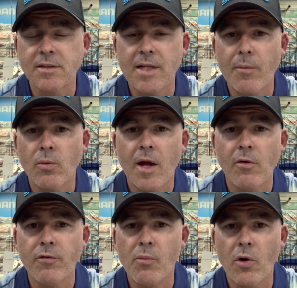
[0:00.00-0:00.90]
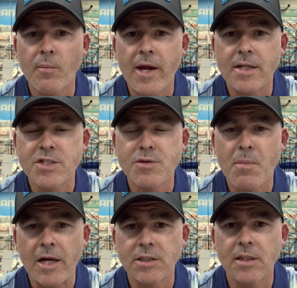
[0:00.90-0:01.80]
The snapper will come off the bottom and
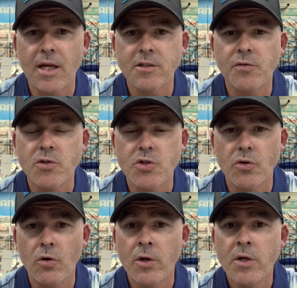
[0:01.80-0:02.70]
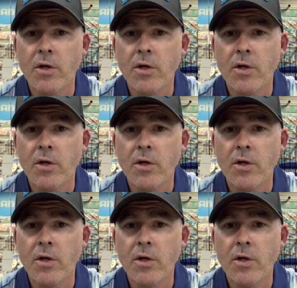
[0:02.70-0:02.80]
smash it, that's for sure.